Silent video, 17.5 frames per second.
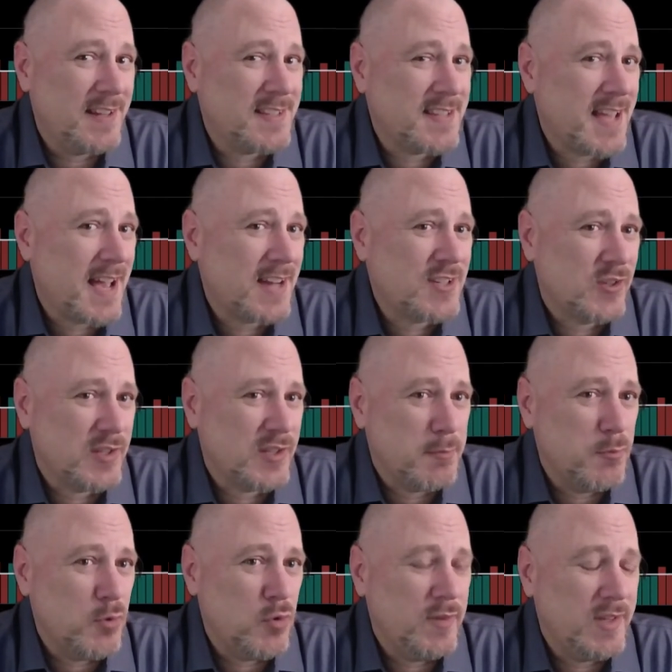It's actually
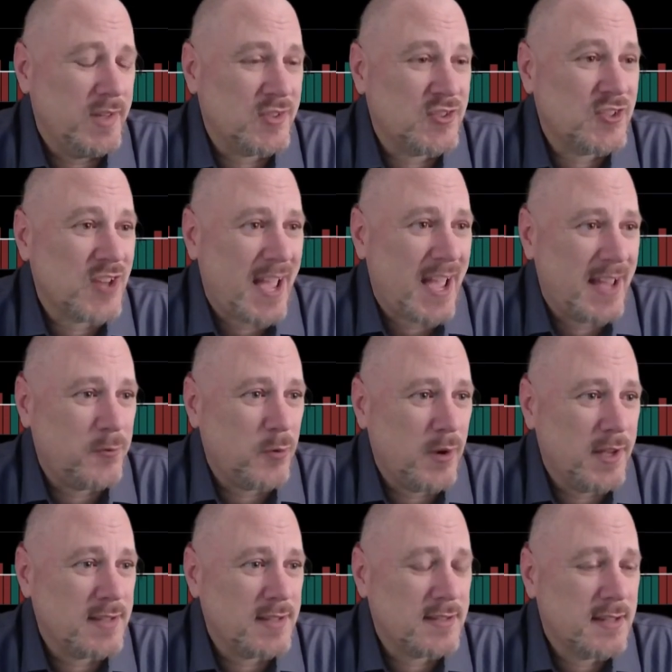moving
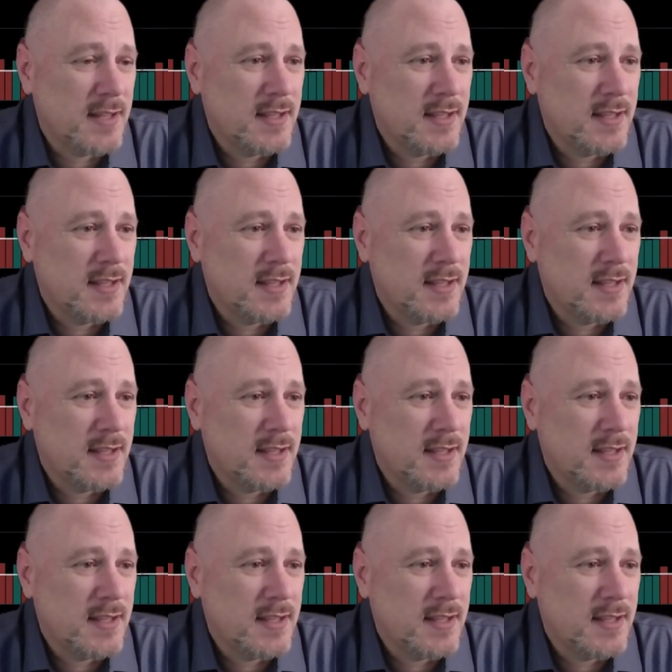sideways.